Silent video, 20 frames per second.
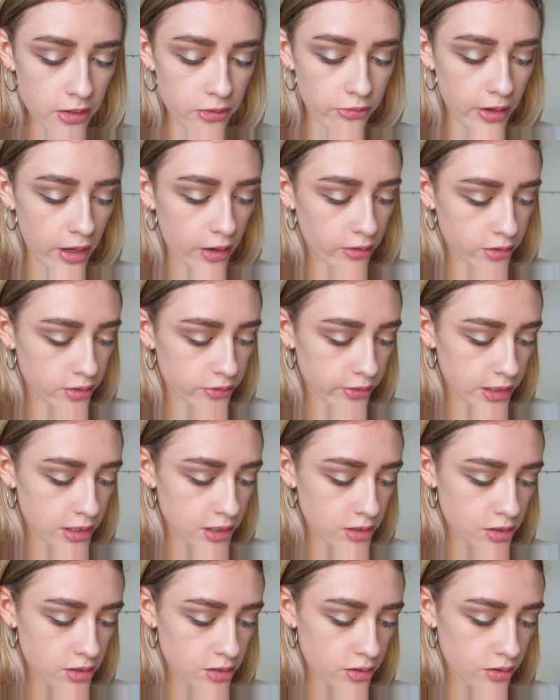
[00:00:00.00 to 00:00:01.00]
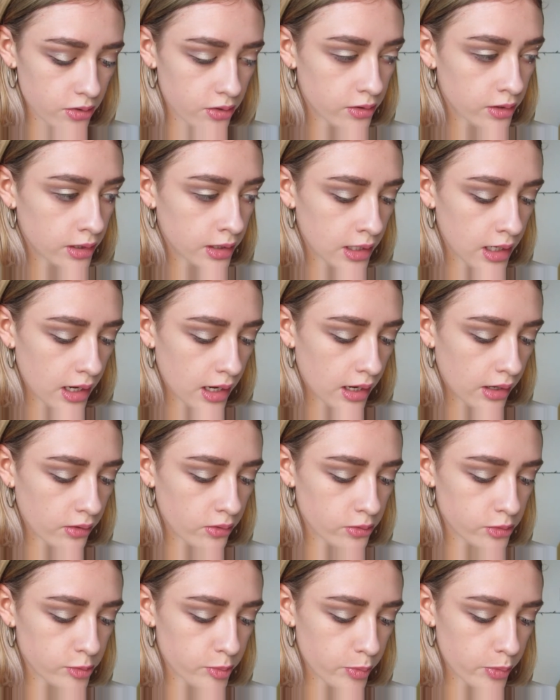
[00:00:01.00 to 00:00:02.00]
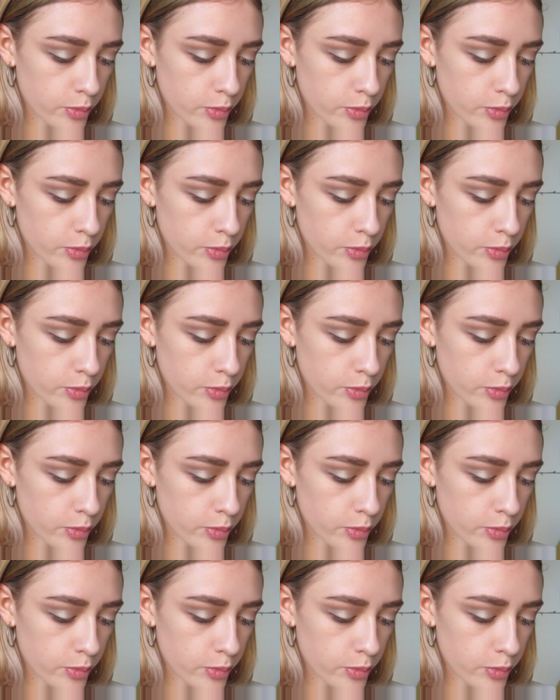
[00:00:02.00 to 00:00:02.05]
of Elfish on an angled